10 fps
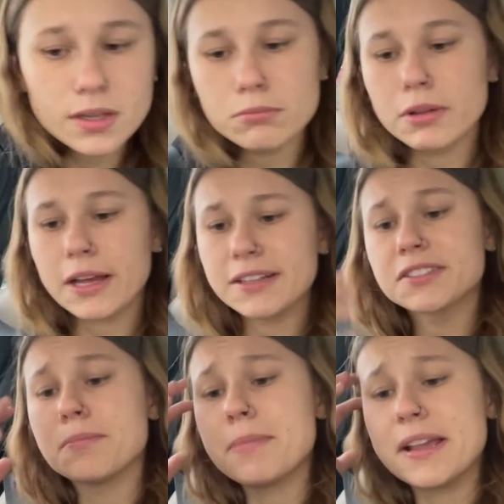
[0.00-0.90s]
But that is
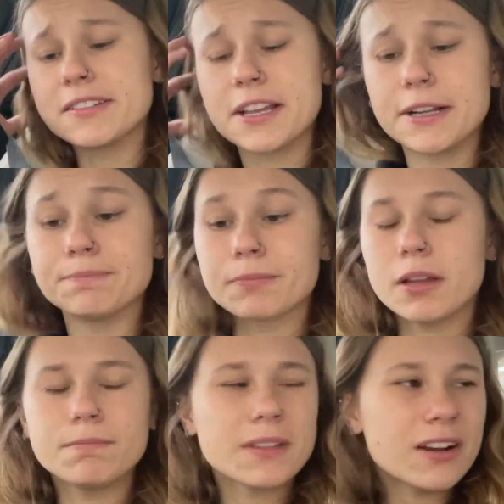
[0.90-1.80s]
amazing.
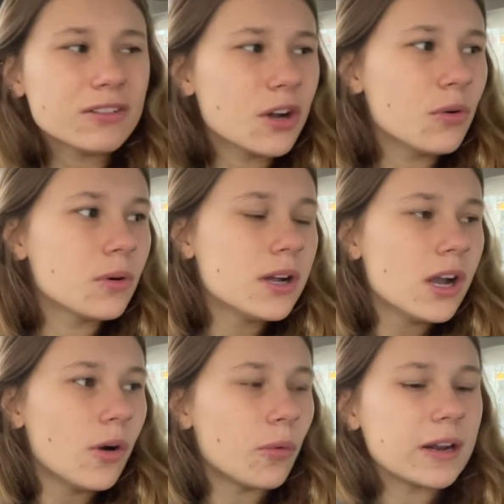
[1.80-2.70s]
I don't know
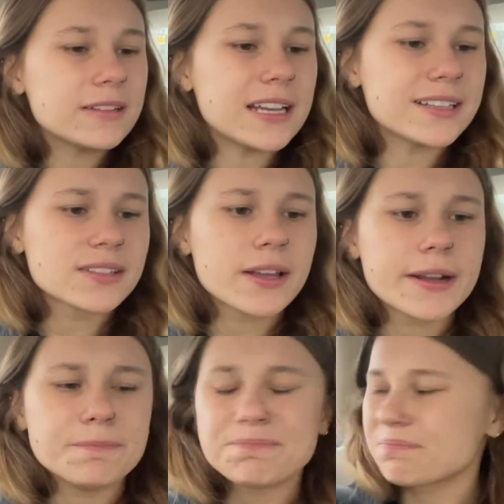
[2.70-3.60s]
what it tastes
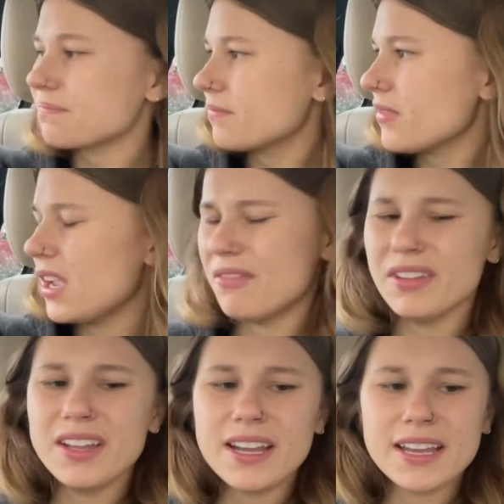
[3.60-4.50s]
like. I
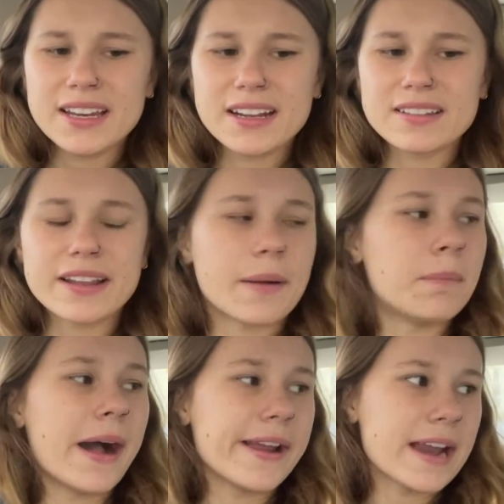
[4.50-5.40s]
feel like it is like a
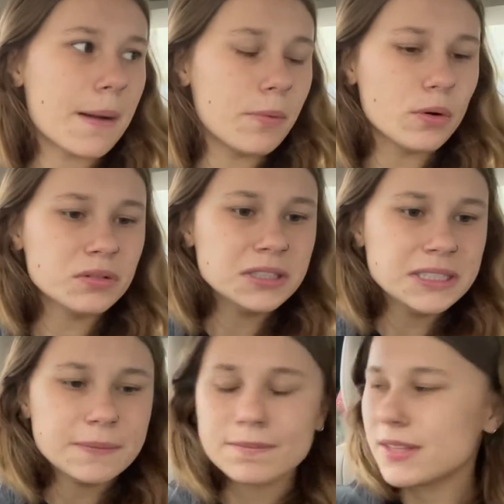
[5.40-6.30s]
pineapple
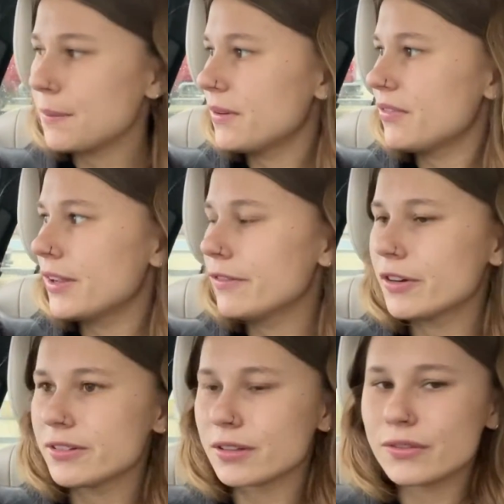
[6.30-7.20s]
type of
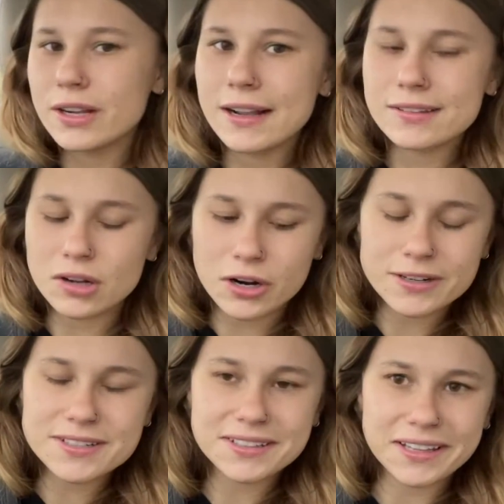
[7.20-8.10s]
flavor. So if you guys
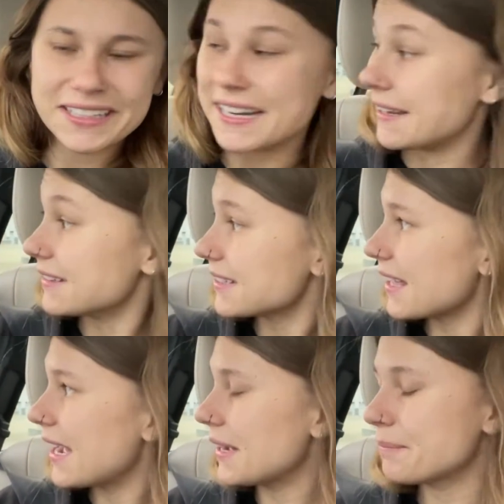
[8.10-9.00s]
aren't like into
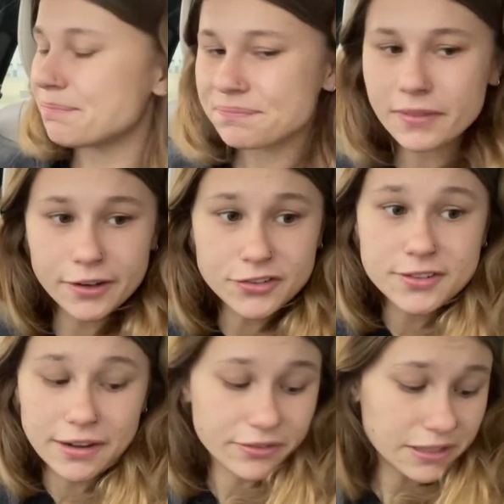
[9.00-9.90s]
that,
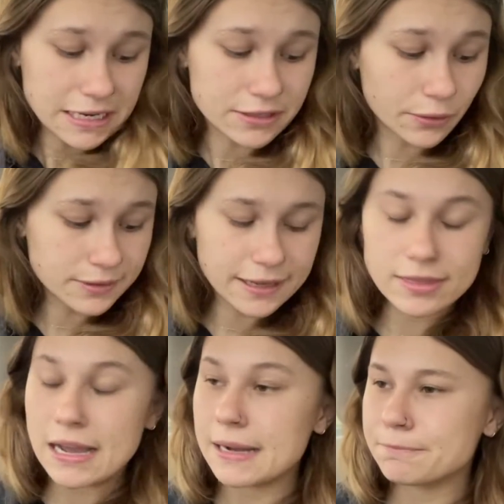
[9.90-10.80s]
definitely don't get
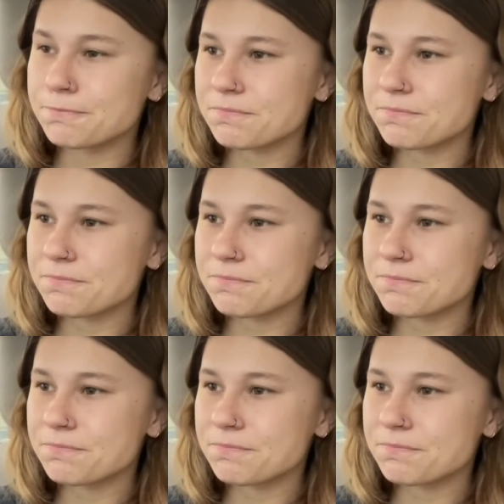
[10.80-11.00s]
that.